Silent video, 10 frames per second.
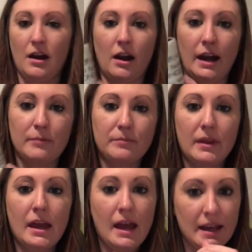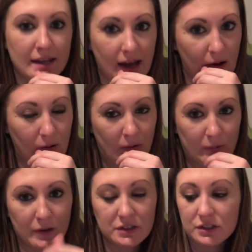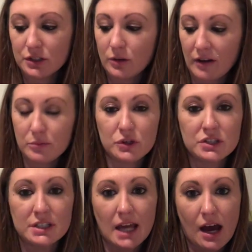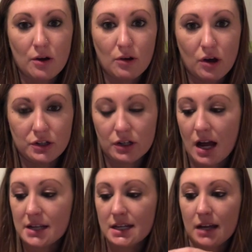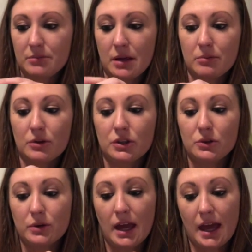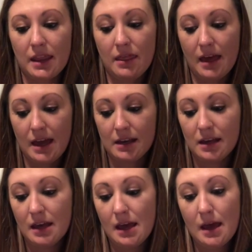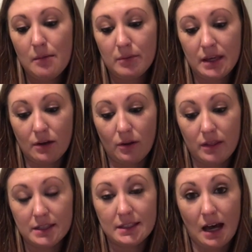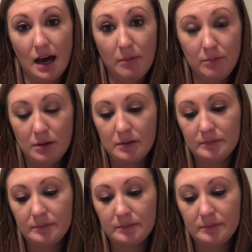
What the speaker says: All right, now once you have pushed down on your contact paper, you can then peel this up.